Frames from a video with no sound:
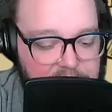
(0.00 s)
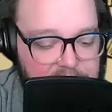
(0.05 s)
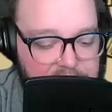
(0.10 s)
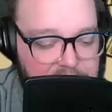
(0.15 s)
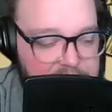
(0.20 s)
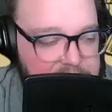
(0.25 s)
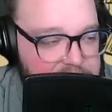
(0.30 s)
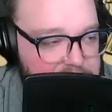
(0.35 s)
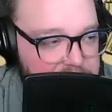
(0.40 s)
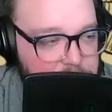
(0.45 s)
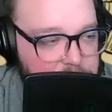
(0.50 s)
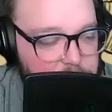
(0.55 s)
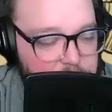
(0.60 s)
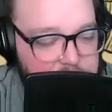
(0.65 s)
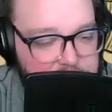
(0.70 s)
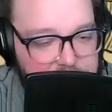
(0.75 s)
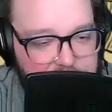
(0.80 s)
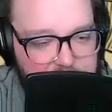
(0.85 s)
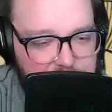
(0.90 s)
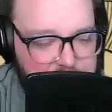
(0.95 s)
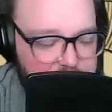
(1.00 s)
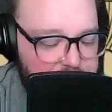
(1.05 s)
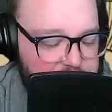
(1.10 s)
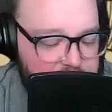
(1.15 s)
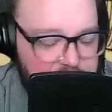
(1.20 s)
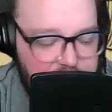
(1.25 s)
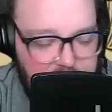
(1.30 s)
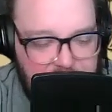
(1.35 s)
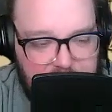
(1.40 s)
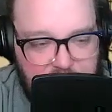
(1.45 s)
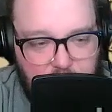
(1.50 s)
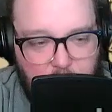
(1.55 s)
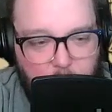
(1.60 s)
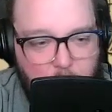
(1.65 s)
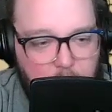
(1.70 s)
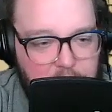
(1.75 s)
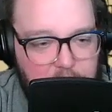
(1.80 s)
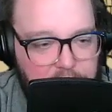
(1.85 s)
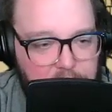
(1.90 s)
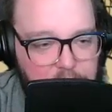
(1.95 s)
like an 18 wheel. You're just like
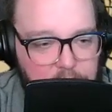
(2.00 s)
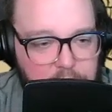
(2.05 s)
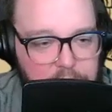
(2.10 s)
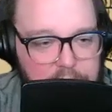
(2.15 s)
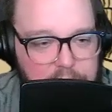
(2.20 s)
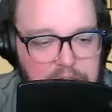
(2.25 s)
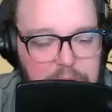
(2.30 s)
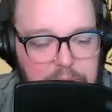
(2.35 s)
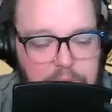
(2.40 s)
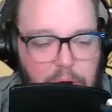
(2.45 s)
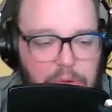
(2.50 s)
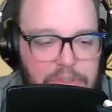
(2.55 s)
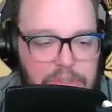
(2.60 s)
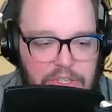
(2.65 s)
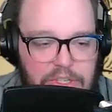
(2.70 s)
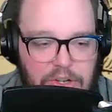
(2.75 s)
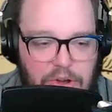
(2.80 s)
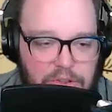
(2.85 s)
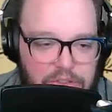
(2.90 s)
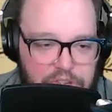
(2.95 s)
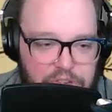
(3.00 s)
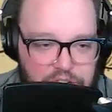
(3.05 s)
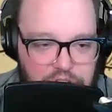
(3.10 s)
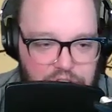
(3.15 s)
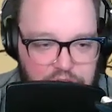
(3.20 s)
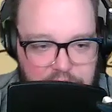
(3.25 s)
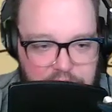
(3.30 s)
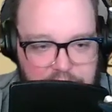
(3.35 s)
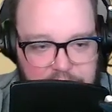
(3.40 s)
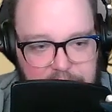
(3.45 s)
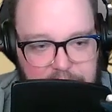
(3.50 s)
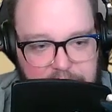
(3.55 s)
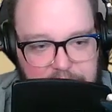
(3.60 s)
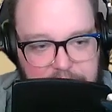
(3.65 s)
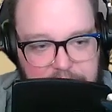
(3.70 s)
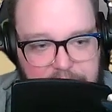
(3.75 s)
going through disposing all this shit,